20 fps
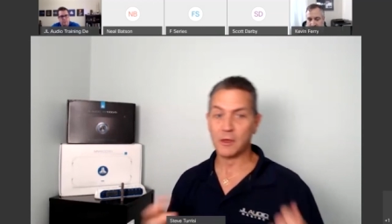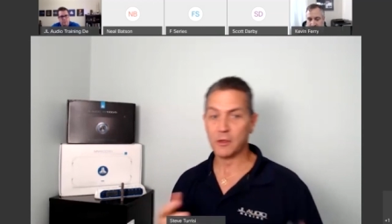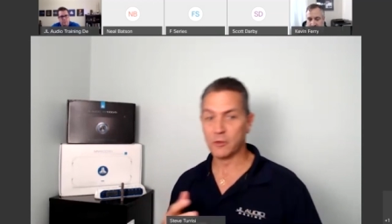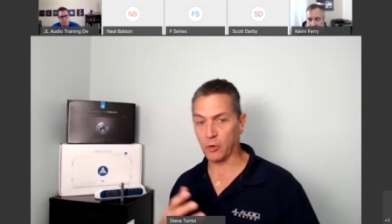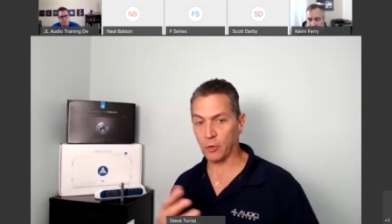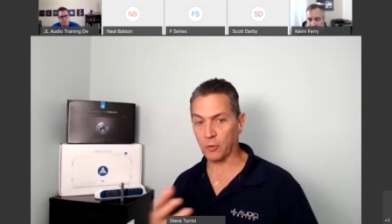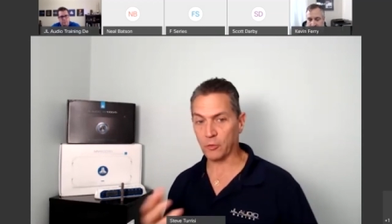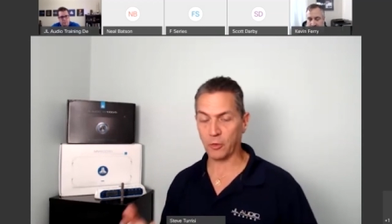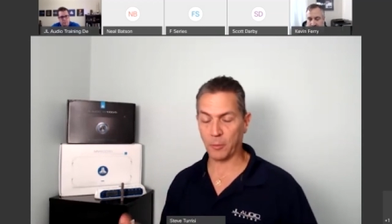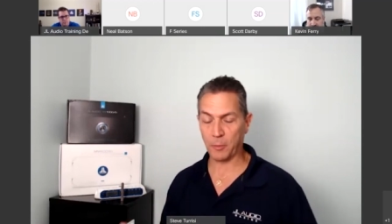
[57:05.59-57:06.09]

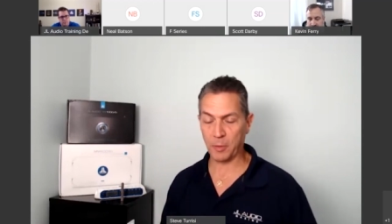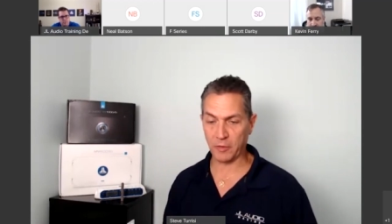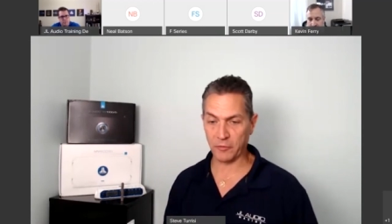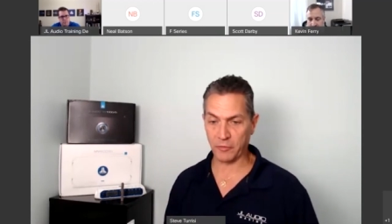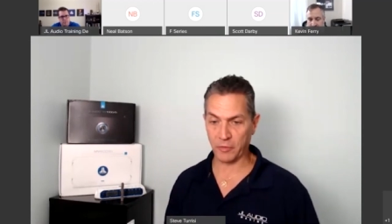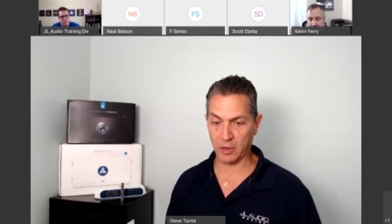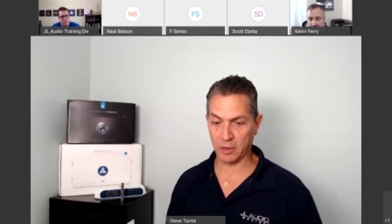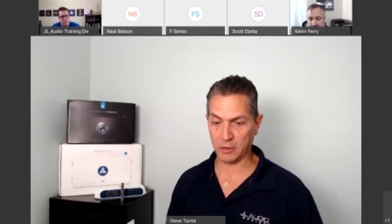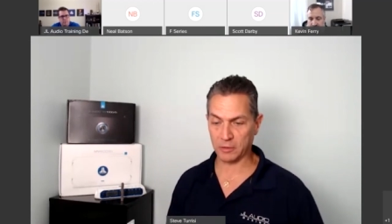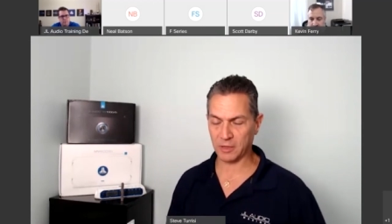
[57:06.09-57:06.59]
So it's a bit
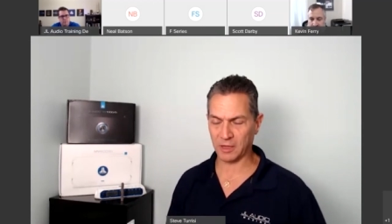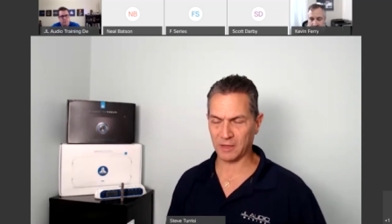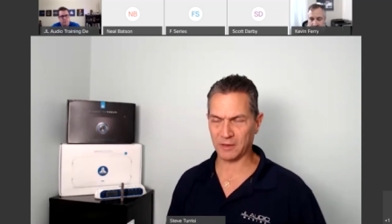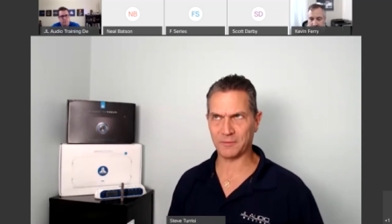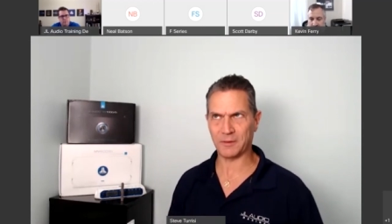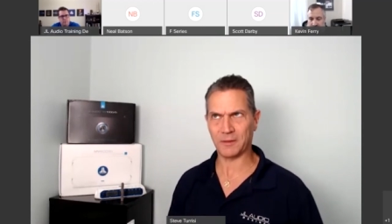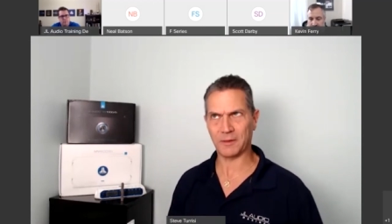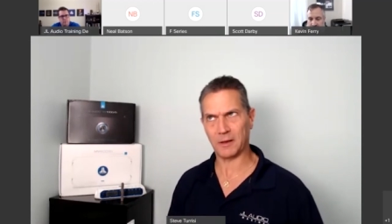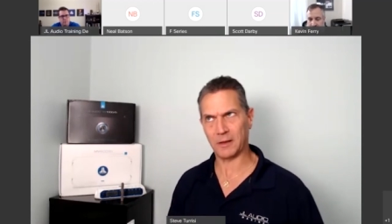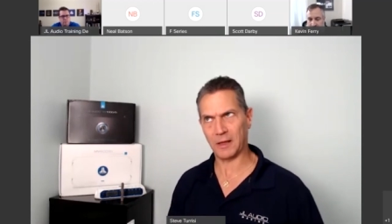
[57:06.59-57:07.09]
of
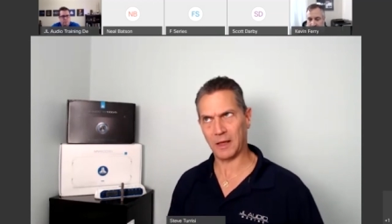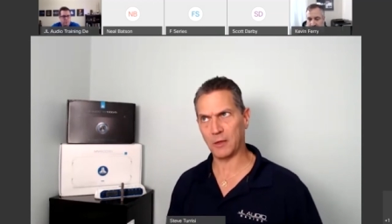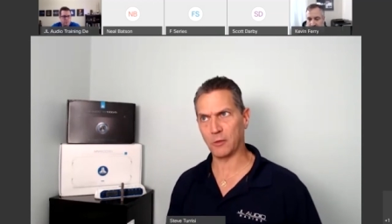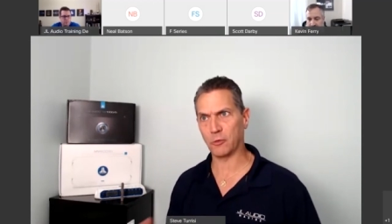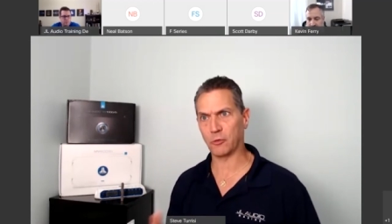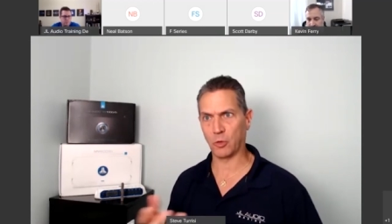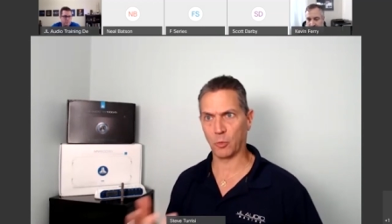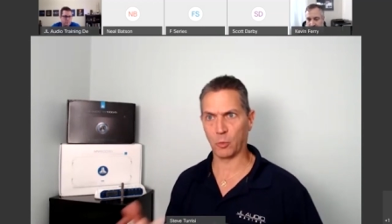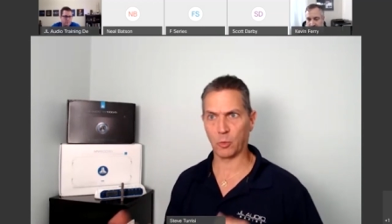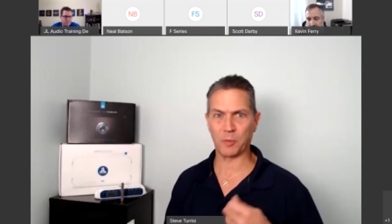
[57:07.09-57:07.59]
I hate
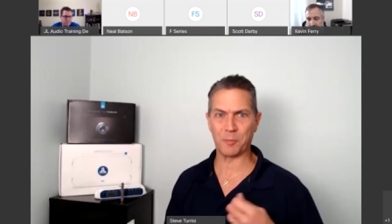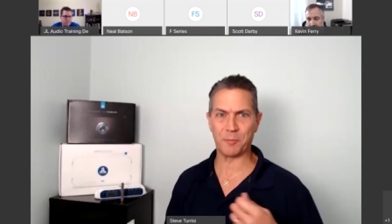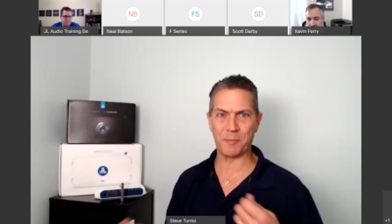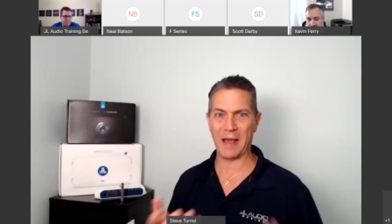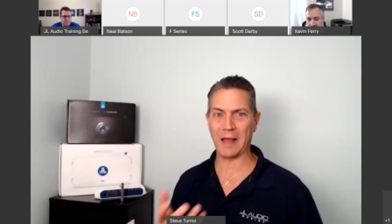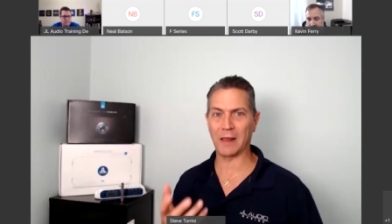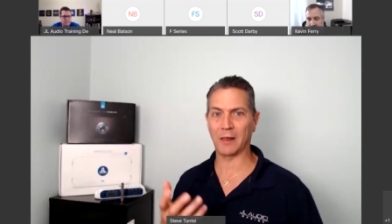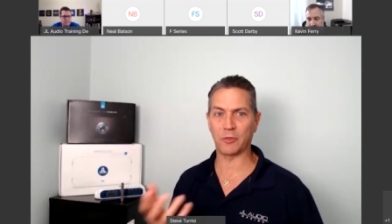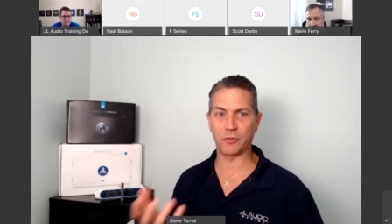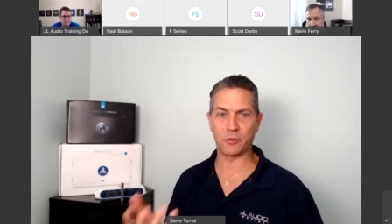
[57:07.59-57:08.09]
using the word
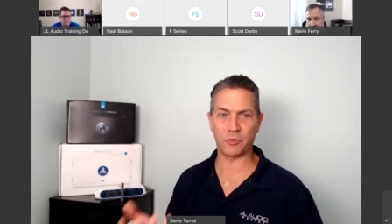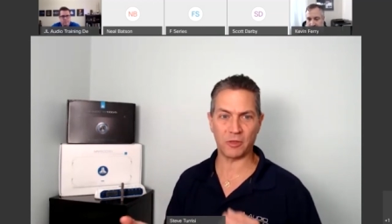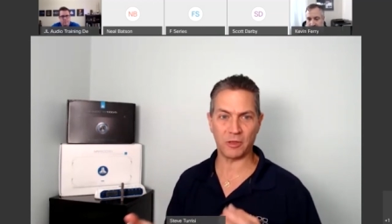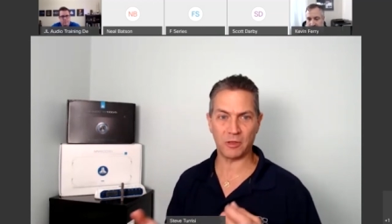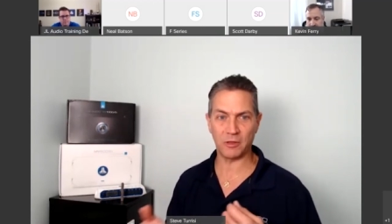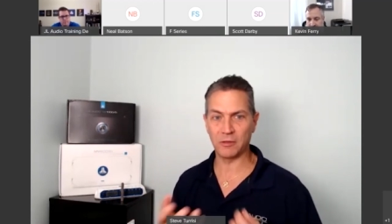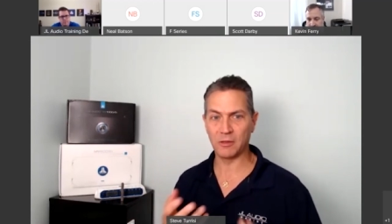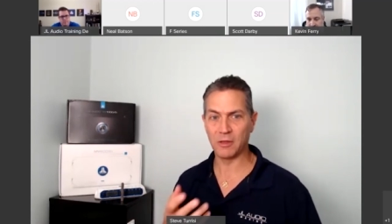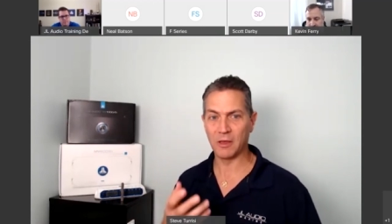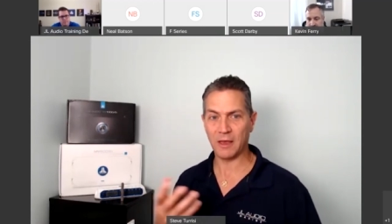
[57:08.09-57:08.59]

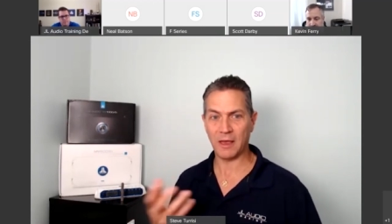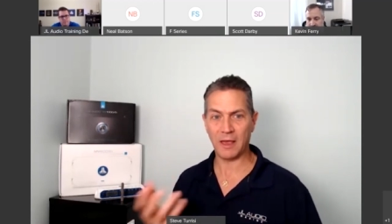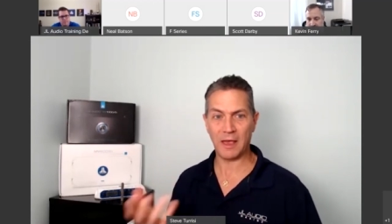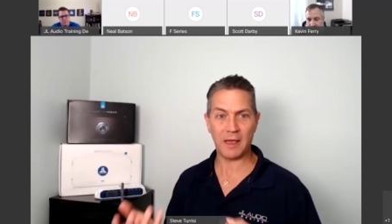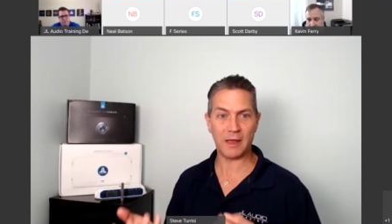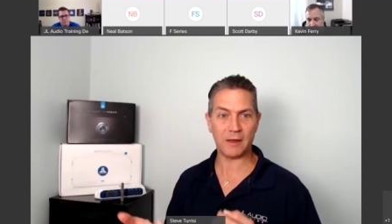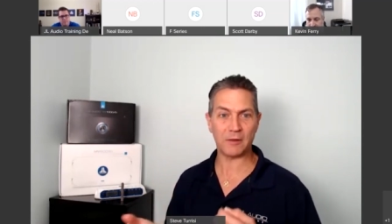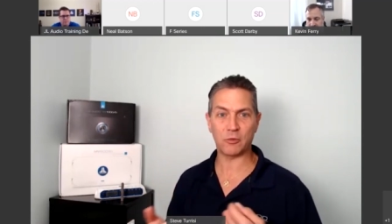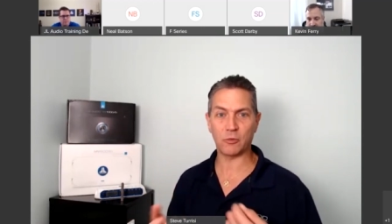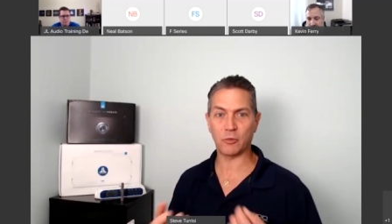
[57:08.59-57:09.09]
balancing
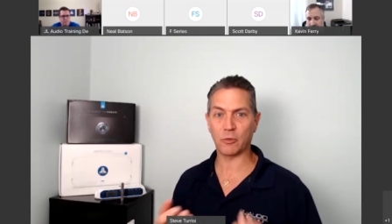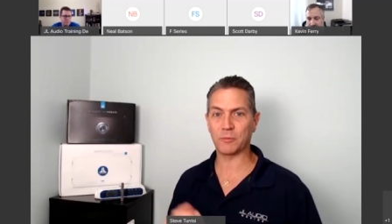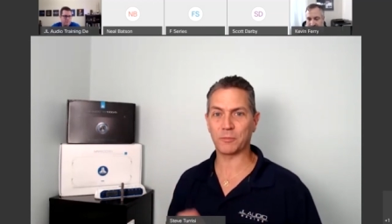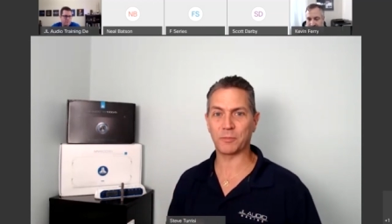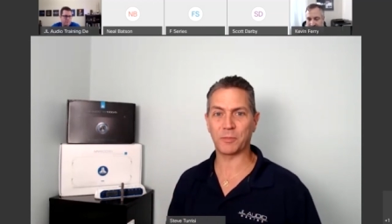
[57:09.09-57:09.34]
act,